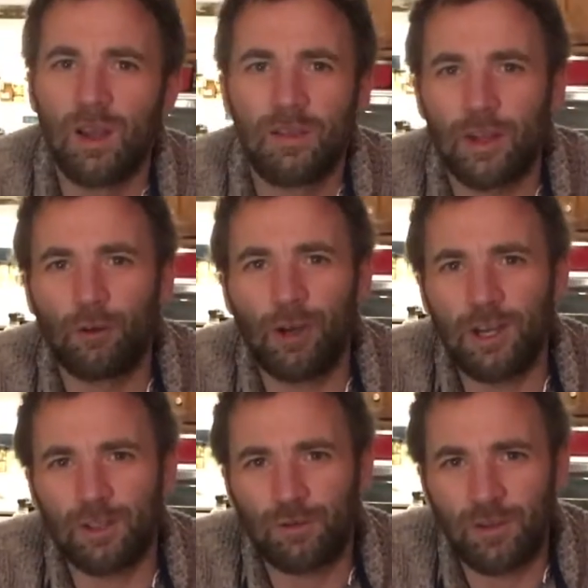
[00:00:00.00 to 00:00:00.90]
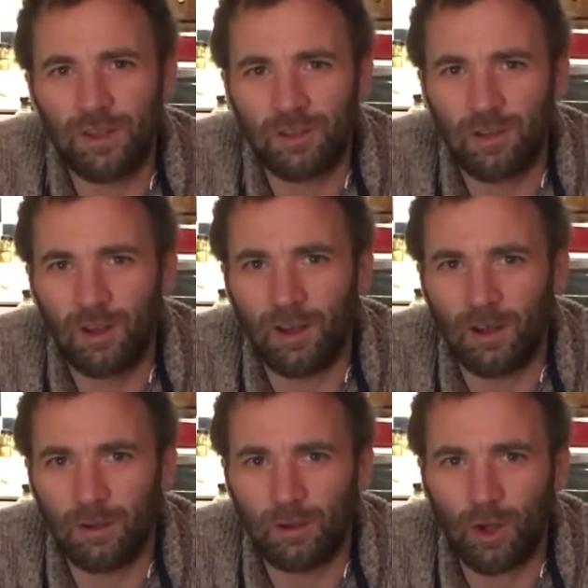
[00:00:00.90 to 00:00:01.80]
ingredients for these
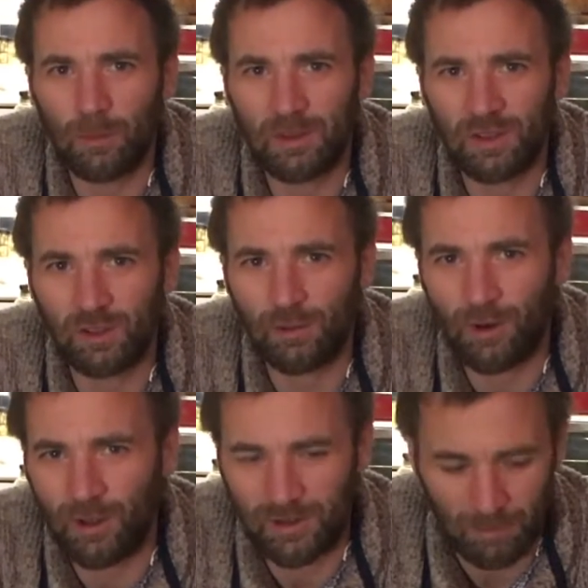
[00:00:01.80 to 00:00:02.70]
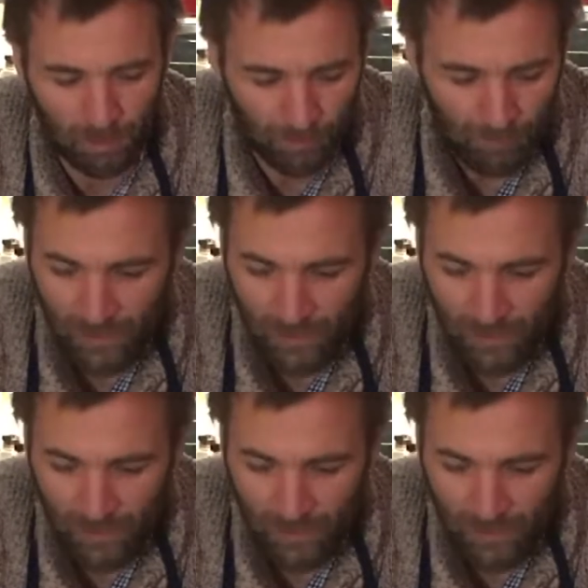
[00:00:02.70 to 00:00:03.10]
dog biscuits are very simple.